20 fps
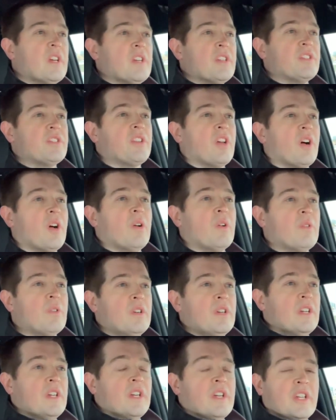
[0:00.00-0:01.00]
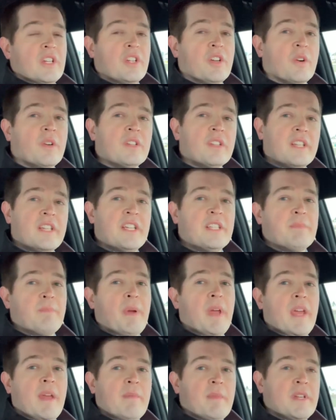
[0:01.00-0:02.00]
So your lease
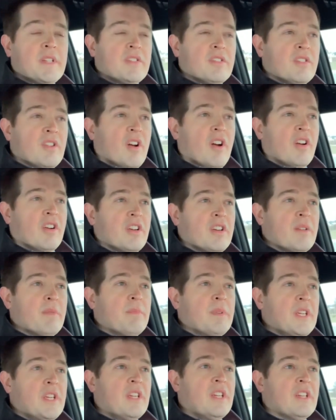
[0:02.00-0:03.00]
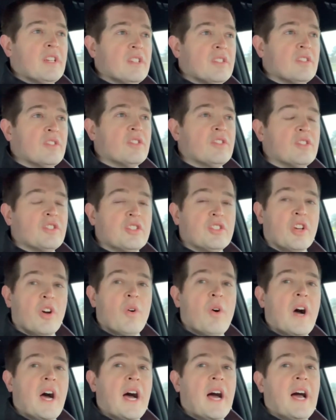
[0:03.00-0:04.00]
payments are going to be
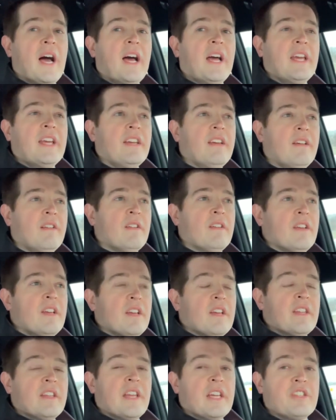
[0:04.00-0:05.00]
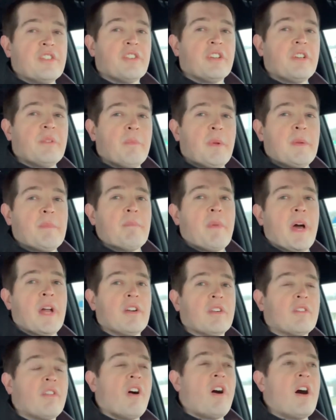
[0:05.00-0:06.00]
so high that you're going to be
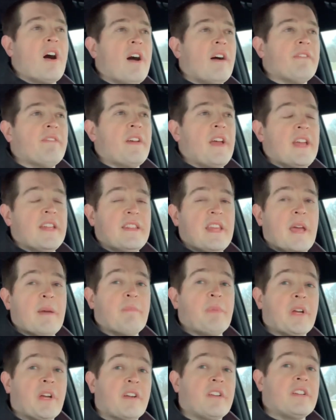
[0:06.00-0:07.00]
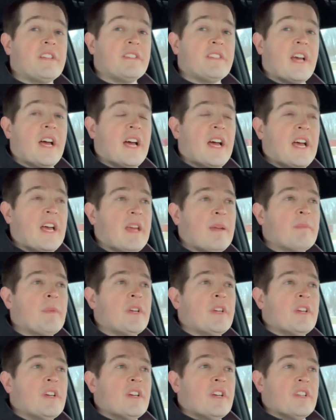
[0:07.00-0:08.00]
better off at that period of
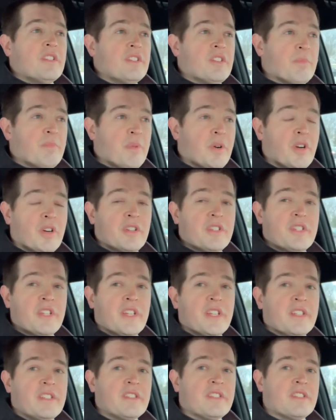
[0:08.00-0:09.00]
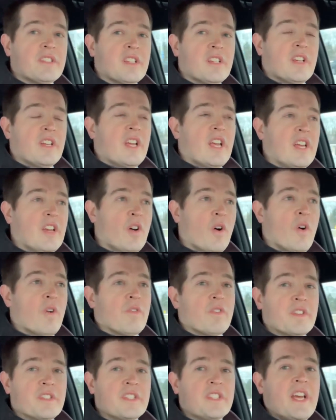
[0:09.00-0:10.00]
time to purchase an
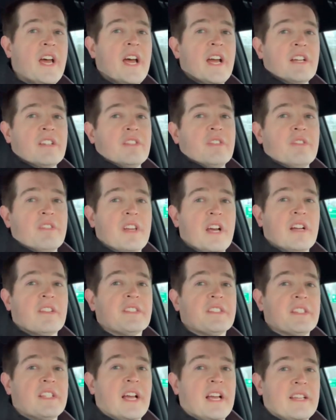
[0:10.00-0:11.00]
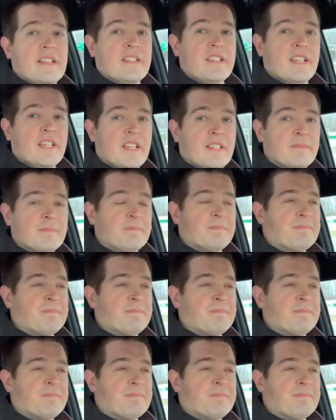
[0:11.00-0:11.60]
overstock 2019.